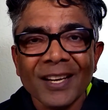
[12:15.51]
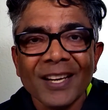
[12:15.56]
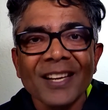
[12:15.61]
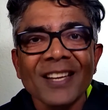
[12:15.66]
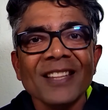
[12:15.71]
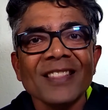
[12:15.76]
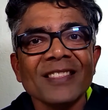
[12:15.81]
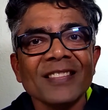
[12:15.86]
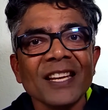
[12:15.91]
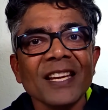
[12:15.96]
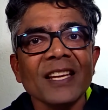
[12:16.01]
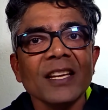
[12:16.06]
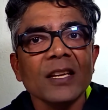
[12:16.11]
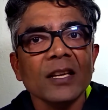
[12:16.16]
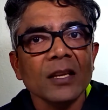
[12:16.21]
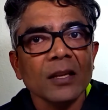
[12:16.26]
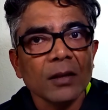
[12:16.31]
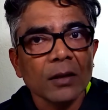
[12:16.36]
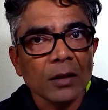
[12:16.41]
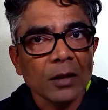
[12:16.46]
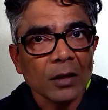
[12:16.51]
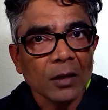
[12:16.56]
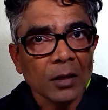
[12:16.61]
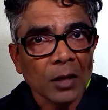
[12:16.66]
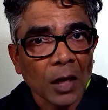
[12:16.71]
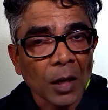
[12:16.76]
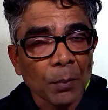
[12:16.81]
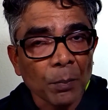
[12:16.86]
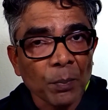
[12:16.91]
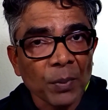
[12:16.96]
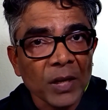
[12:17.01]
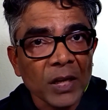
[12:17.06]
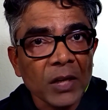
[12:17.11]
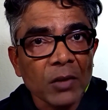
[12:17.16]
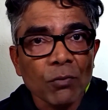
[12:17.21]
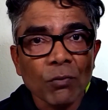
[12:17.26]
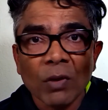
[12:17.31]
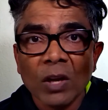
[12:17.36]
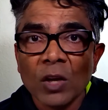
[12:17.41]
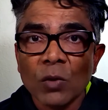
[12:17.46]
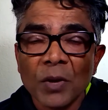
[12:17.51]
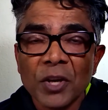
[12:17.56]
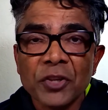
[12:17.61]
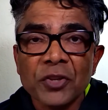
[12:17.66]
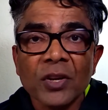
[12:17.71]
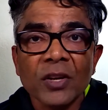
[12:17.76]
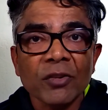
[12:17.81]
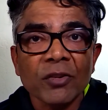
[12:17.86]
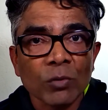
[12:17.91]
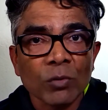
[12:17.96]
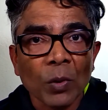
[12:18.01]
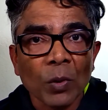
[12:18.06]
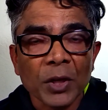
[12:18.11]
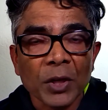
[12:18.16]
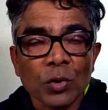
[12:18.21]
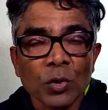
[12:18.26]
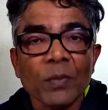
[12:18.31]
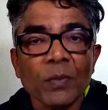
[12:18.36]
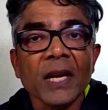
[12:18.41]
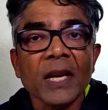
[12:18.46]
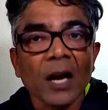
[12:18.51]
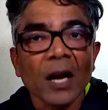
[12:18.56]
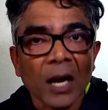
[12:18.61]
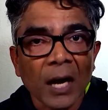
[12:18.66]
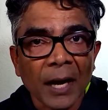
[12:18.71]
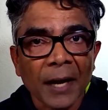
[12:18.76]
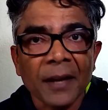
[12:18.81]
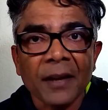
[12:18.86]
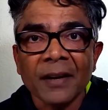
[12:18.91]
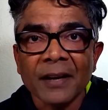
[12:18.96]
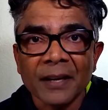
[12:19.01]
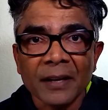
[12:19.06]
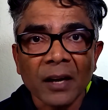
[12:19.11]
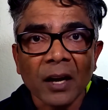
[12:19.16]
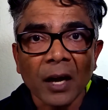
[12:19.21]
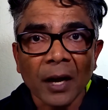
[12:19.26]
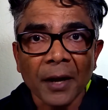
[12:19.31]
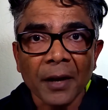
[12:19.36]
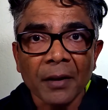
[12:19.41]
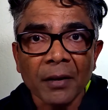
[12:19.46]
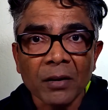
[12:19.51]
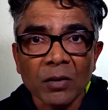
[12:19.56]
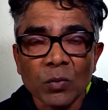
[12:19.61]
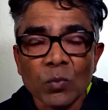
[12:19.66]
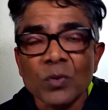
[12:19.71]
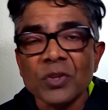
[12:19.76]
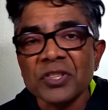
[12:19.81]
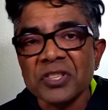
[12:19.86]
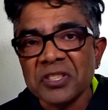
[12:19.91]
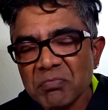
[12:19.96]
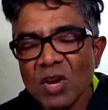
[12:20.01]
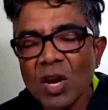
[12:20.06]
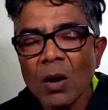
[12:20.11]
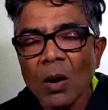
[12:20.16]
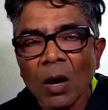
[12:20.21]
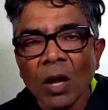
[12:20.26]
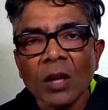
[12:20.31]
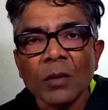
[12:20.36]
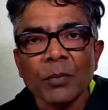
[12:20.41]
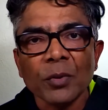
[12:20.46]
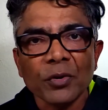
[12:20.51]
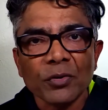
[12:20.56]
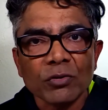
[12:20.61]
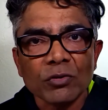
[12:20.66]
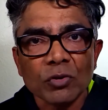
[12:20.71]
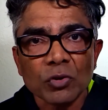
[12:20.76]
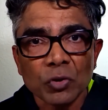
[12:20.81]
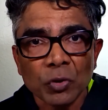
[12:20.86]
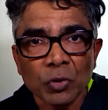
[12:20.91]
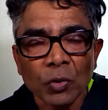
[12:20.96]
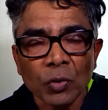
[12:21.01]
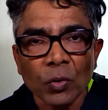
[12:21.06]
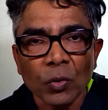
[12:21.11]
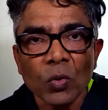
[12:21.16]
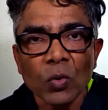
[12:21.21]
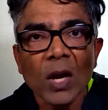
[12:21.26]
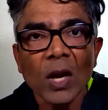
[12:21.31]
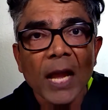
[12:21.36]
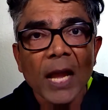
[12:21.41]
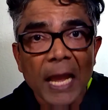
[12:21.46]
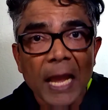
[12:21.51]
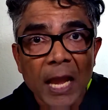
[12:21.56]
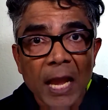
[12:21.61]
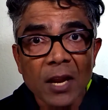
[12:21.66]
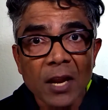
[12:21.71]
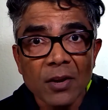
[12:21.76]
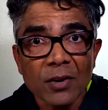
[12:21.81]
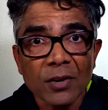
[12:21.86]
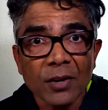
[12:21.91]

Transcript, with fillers: the company valuation is going to be higher and higher, which is almost true. And